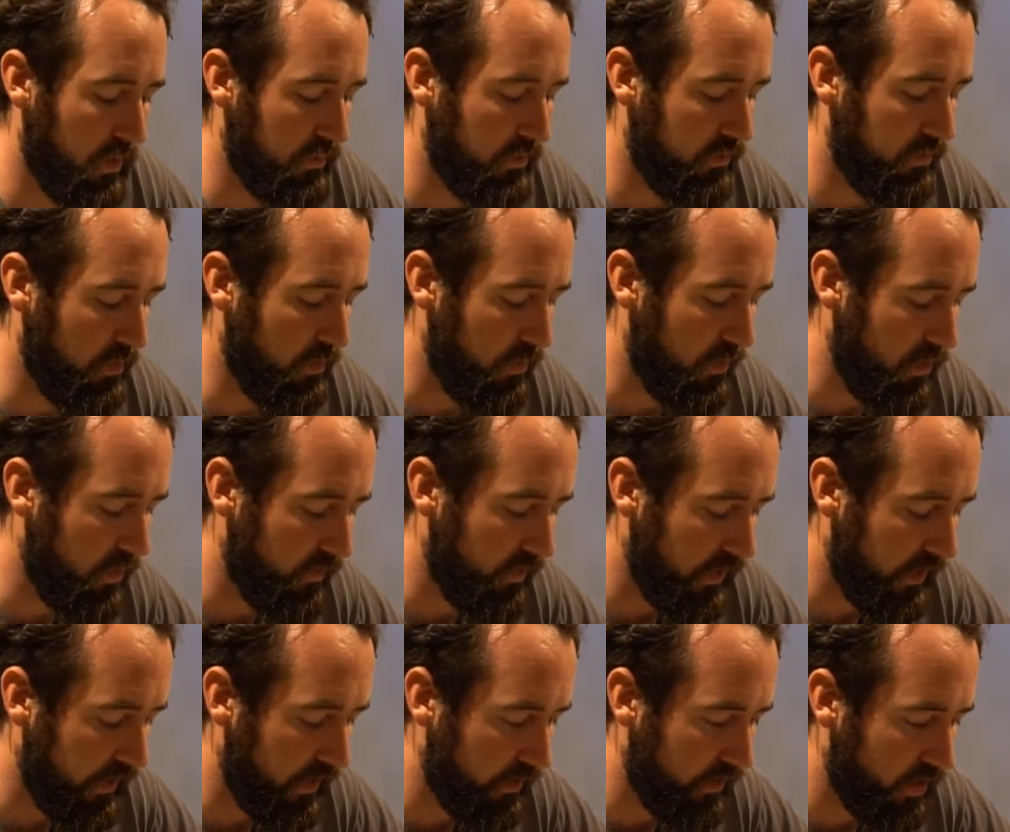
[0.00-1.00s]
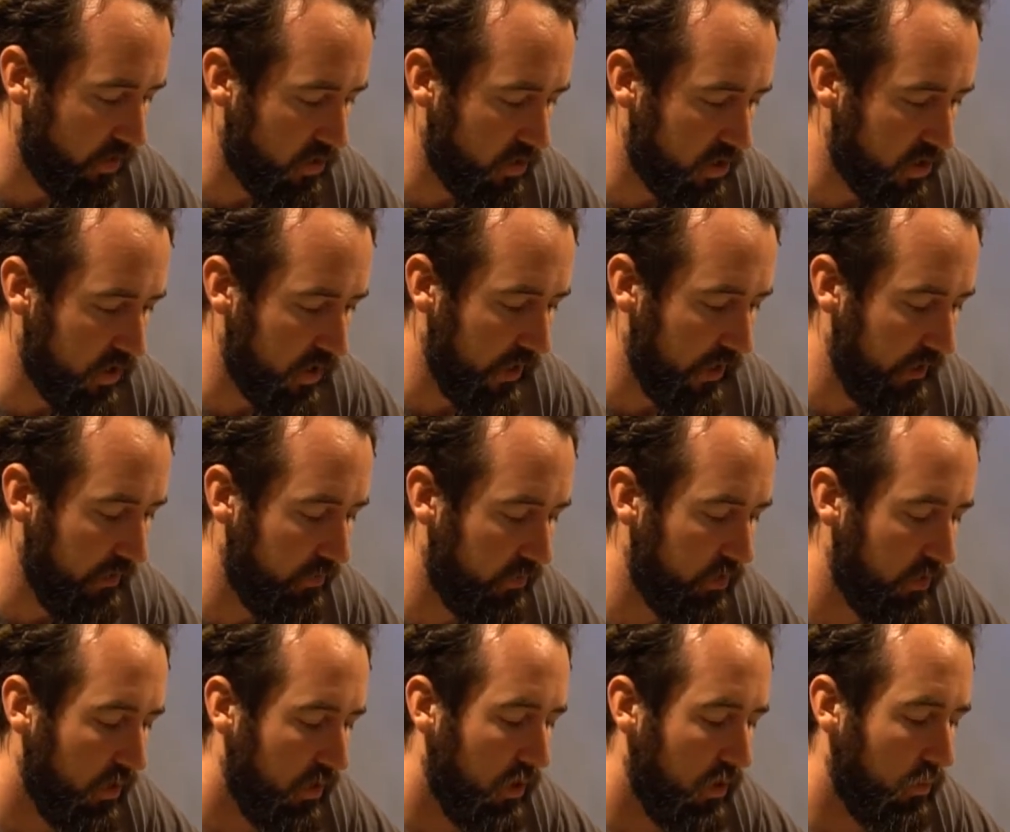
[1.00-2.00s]
If we've removed any of those sheaths
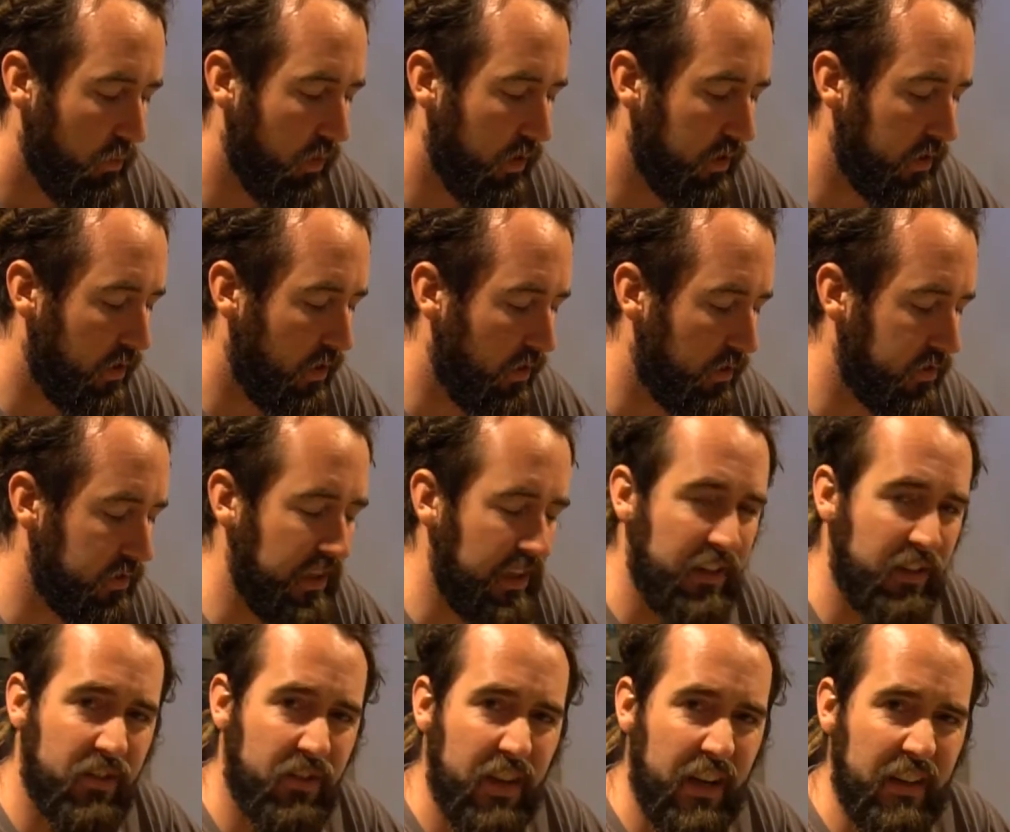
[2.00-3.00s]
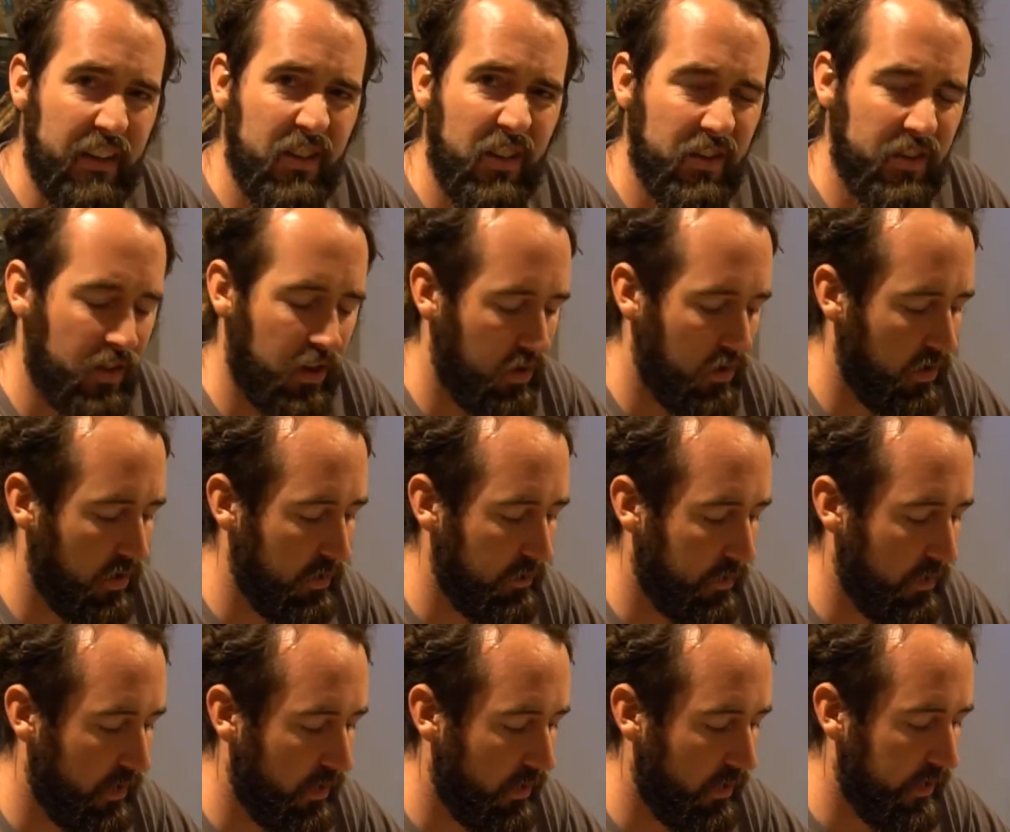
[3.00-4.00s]
where nasty insects like to hide
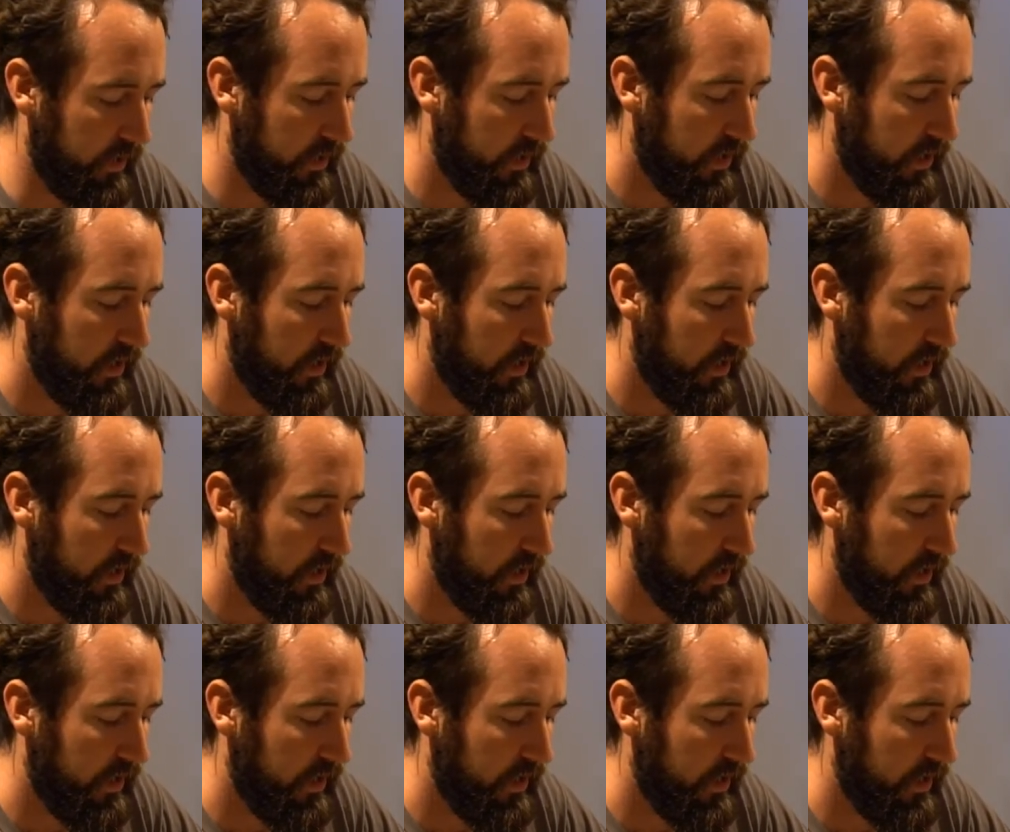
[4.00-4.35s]
behind,